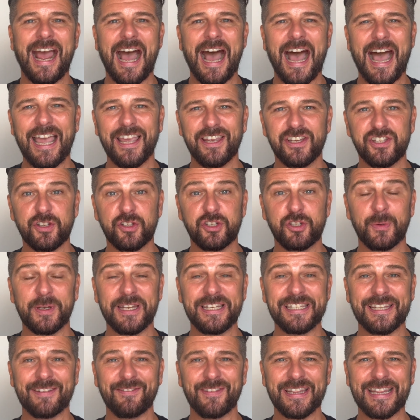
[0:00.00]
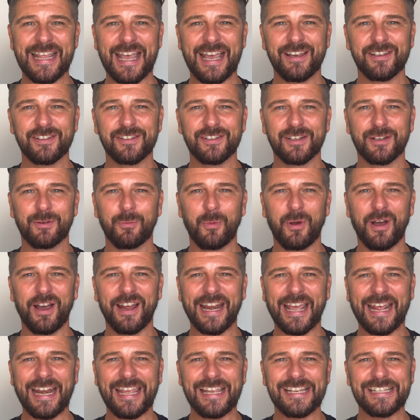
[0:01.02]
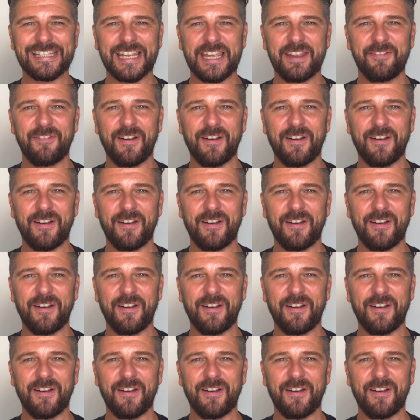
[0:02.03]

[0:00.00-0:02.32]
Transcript: ISO 27001 Annex A